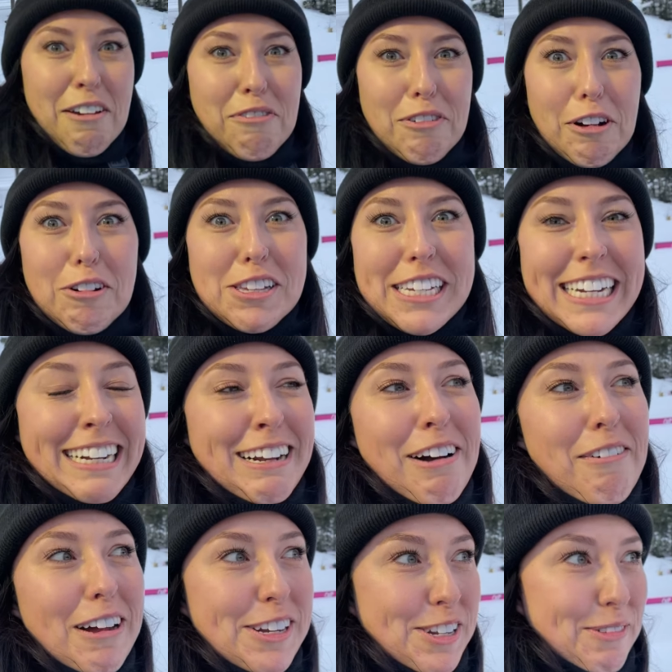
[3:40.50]
Frozen.
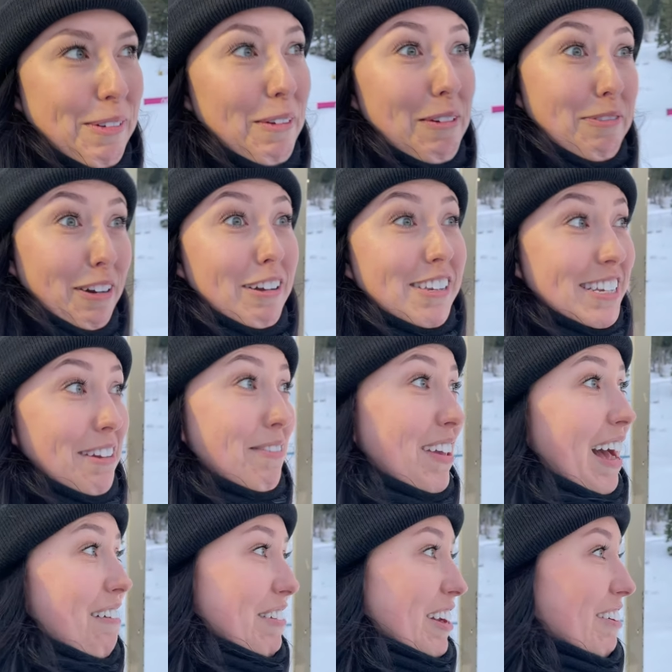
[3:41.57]
Go watch the movie Frozen if
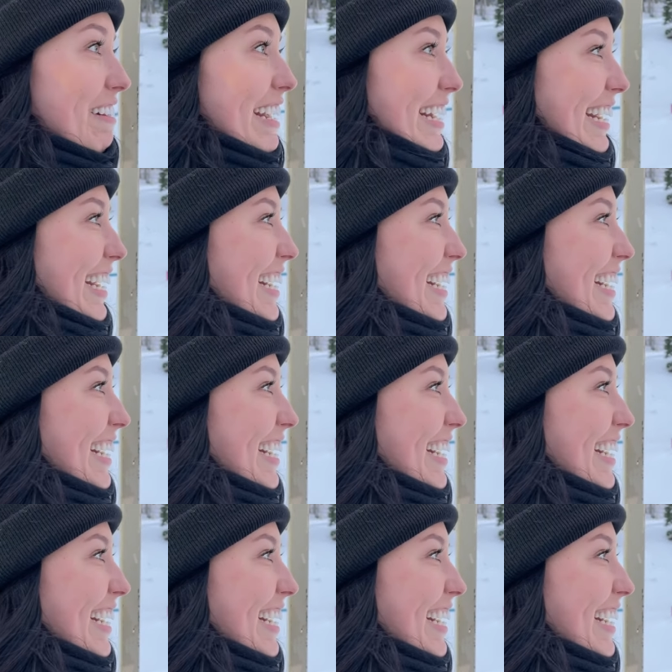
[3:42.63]
you haven't already.